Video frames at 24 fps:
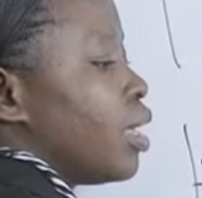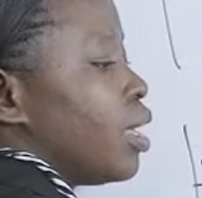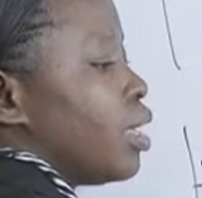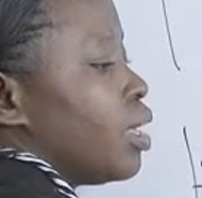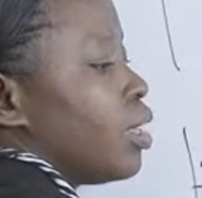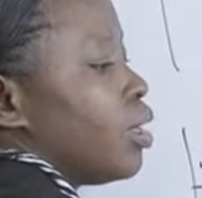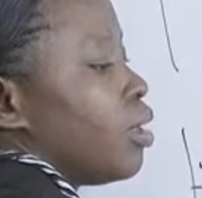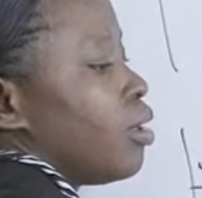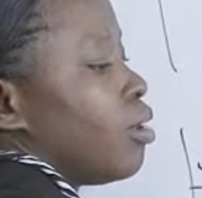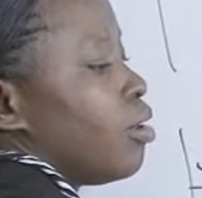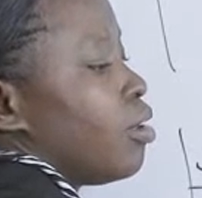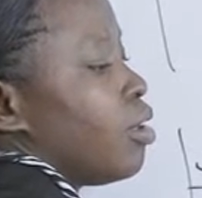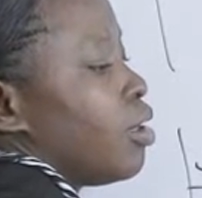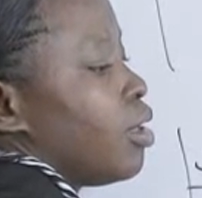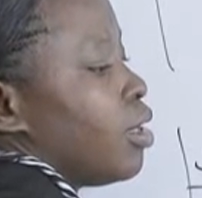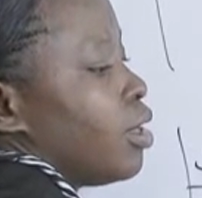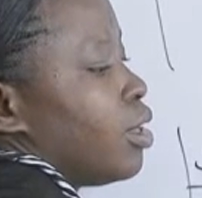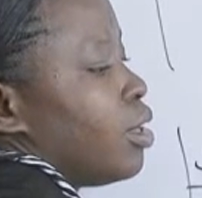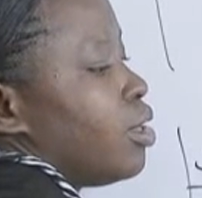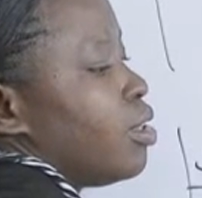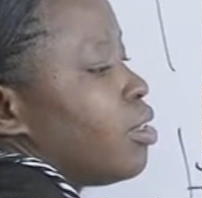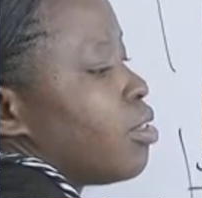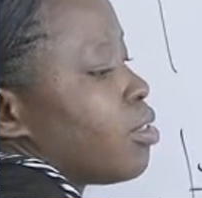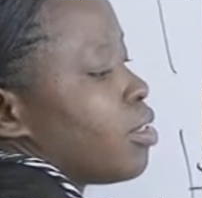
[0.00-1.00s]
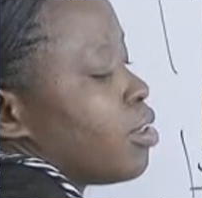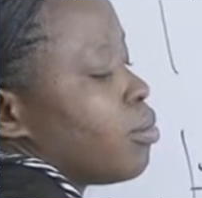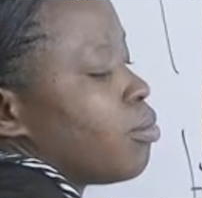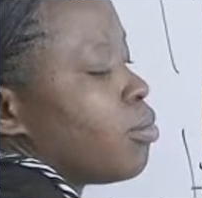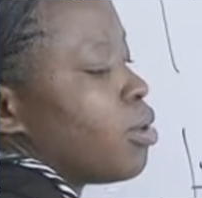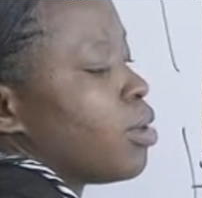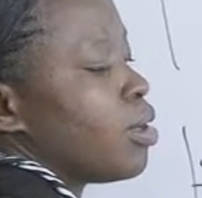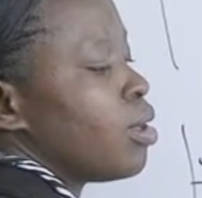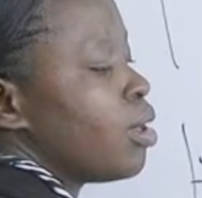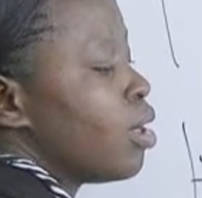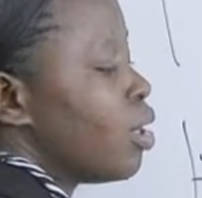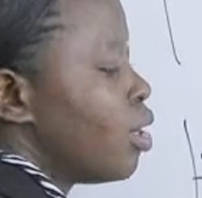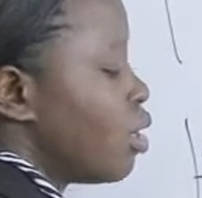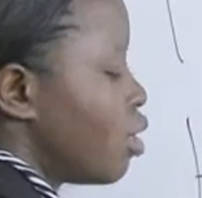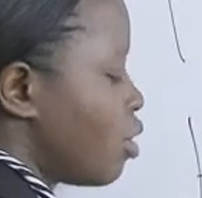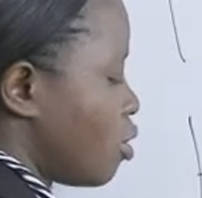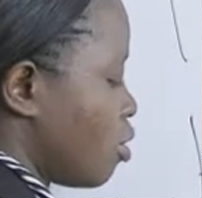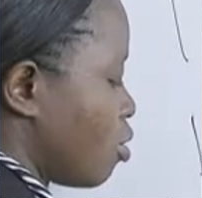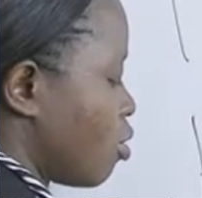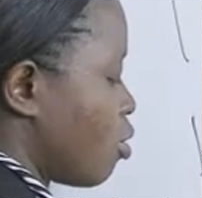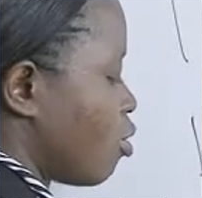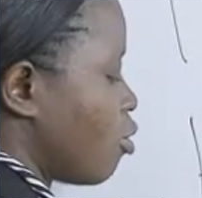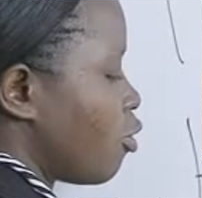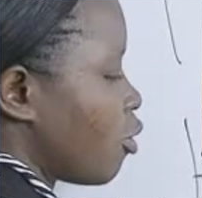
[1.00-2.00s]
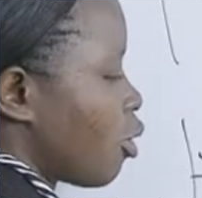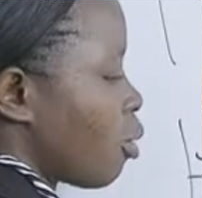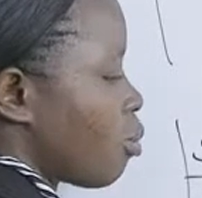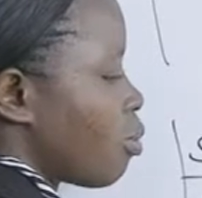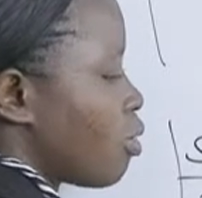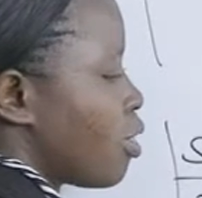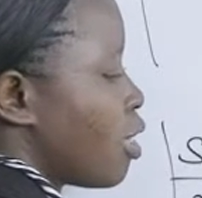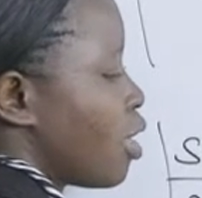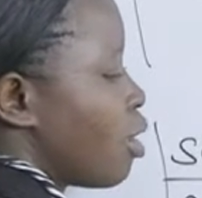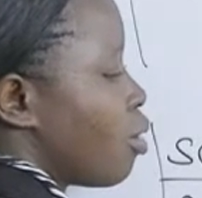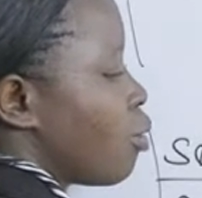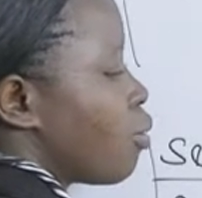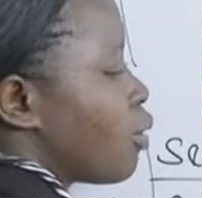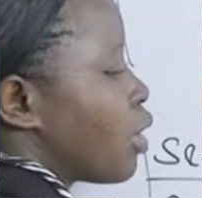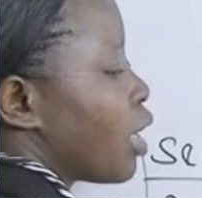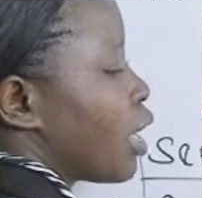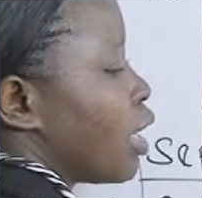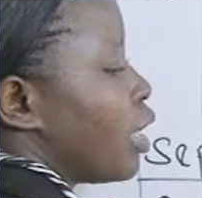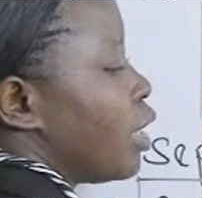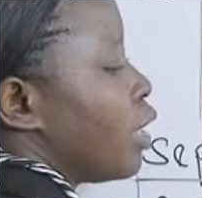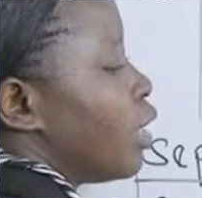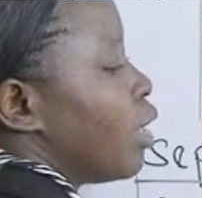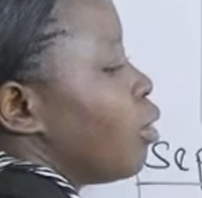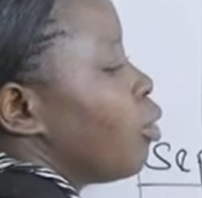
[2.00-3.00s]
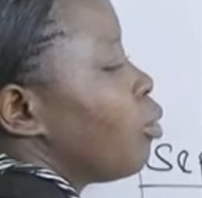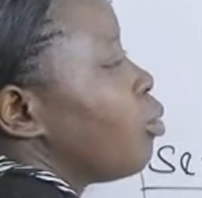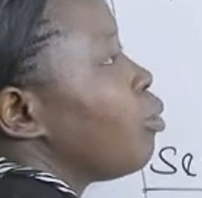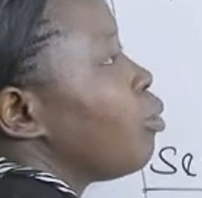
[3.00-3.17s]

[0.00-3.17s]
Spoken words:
and December. So from there we can now